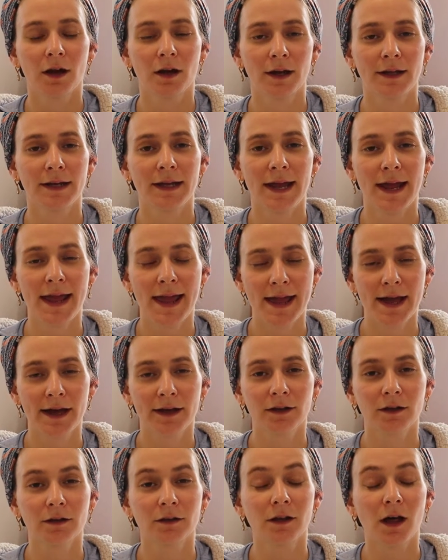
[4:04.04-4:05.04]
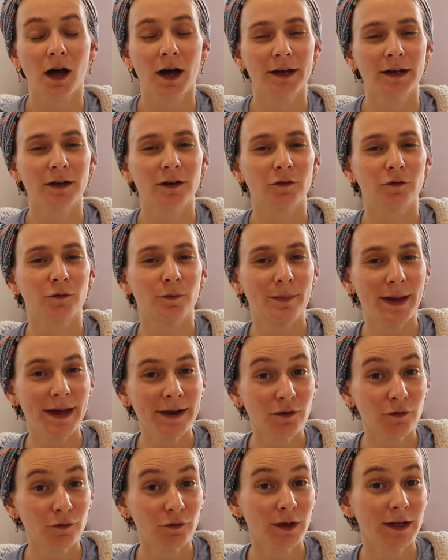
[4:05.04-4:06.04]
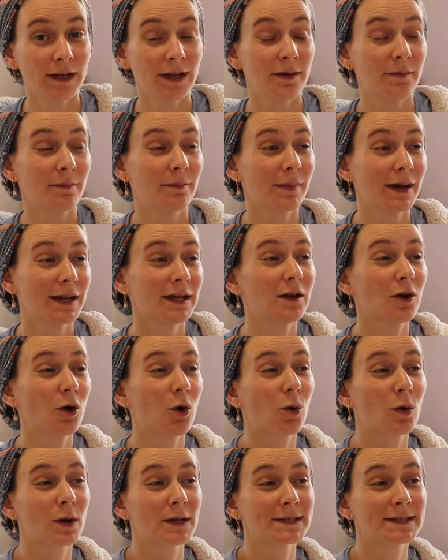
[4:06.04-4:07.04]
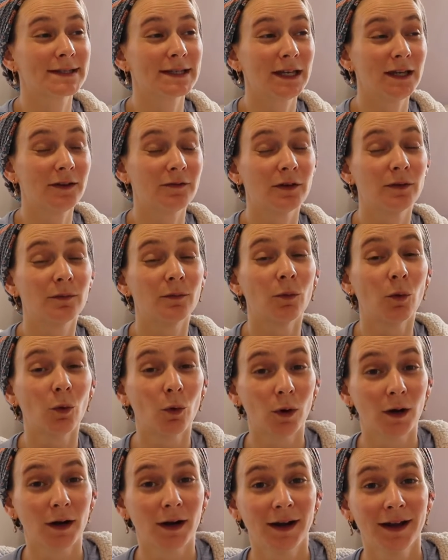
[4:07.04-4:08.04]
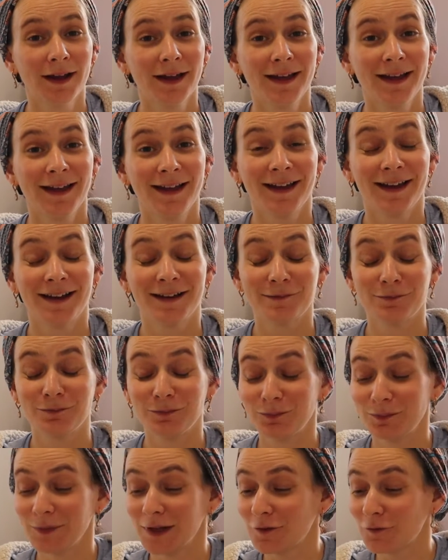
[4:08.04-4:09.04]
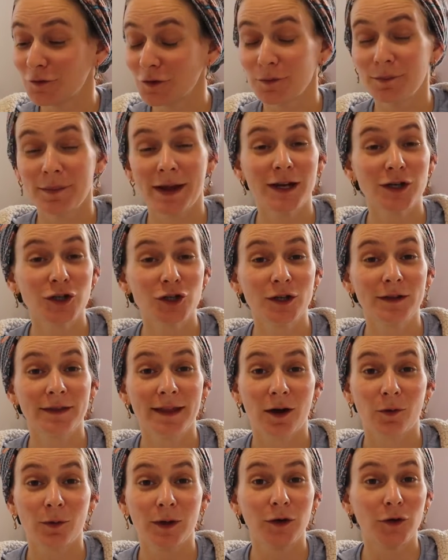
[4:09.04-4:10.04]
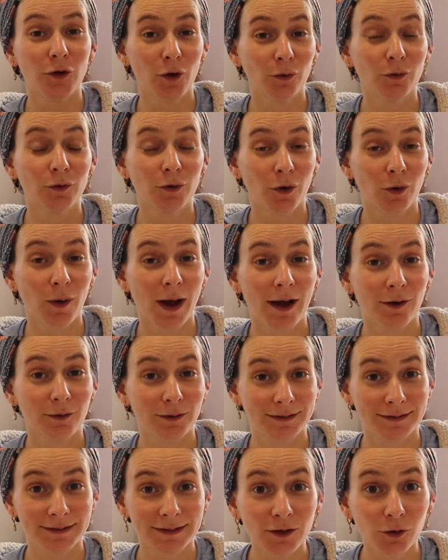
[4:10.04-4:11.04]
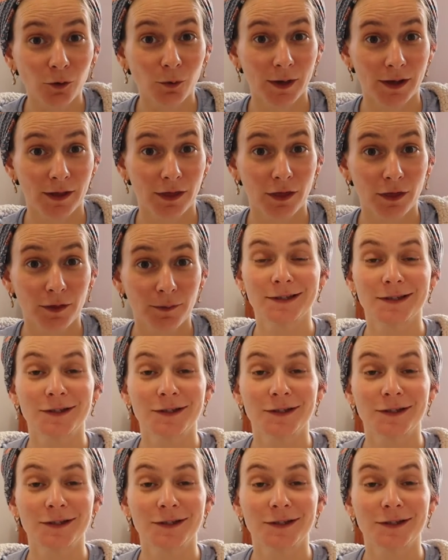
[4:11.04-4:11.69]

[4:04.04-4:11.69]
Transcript: gonna add a lot of benefit and might cause even more information that we don't know how to deal with.